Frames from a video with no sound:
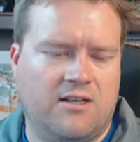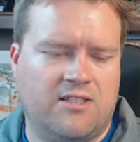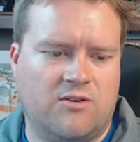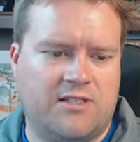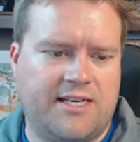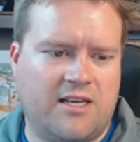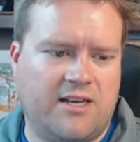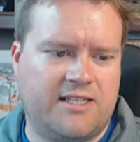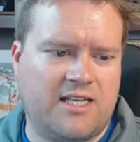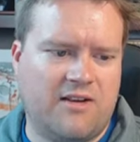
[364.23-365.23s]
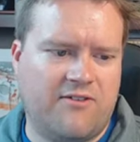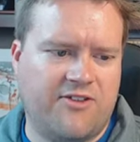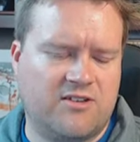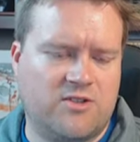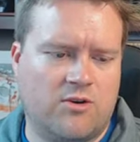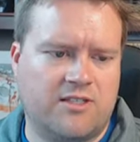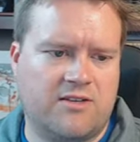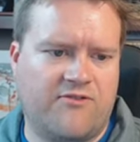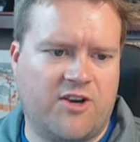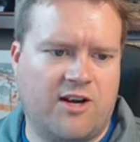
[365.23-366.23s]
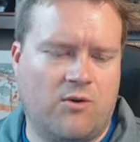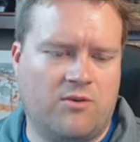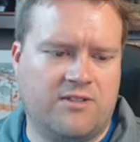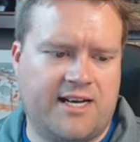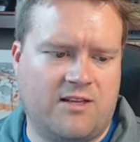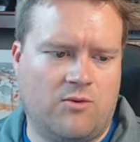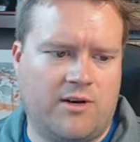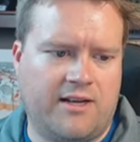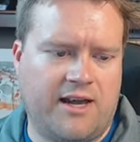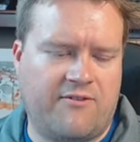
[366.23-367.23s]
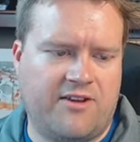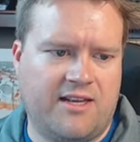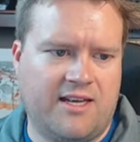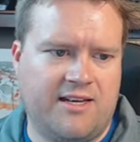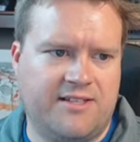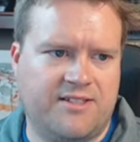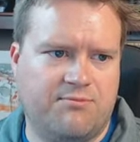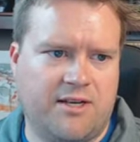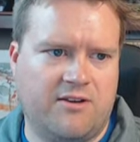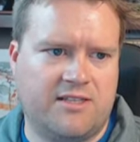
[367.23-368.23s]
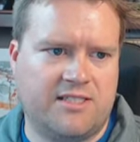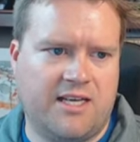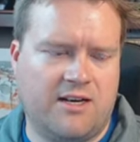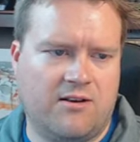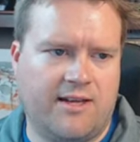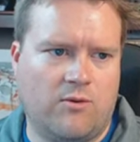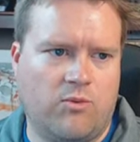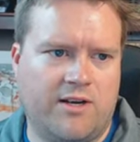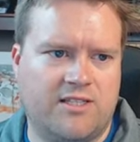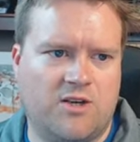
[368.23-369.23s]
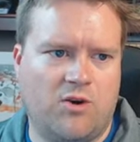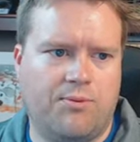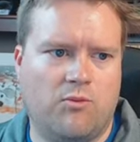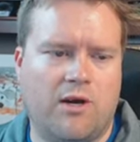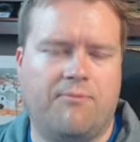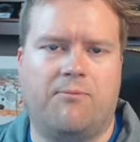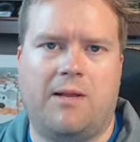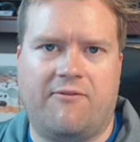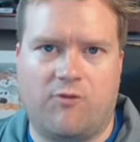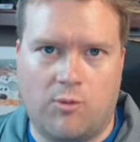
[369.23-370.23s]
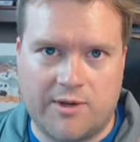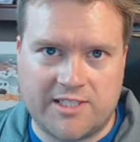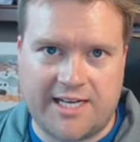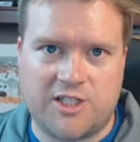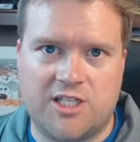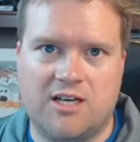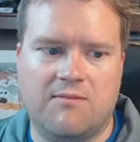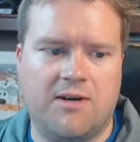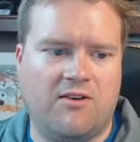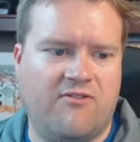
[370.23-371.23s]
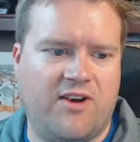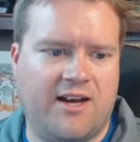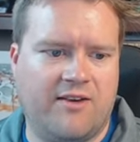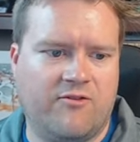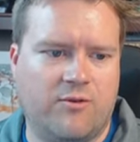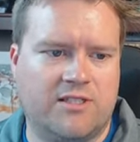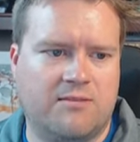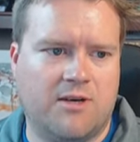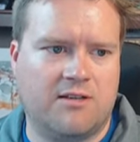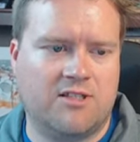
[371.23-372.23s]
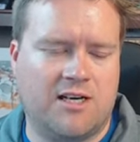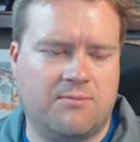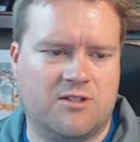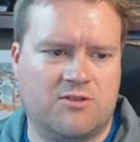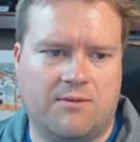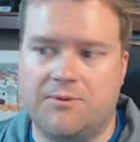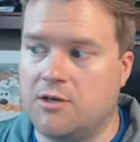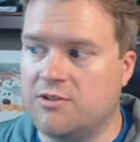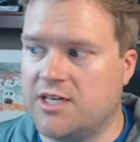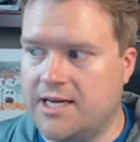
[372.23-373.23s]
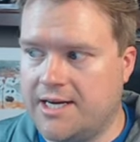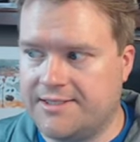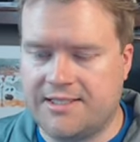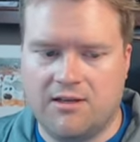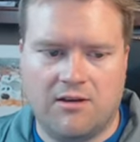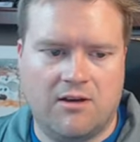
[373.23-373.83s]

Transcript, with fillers: So it's like it's kind of a thesaurus to figure out exactly what everything is, but you can see here like what is the open web platform? What's HTML5? What's the modern JavaScript? Node.js.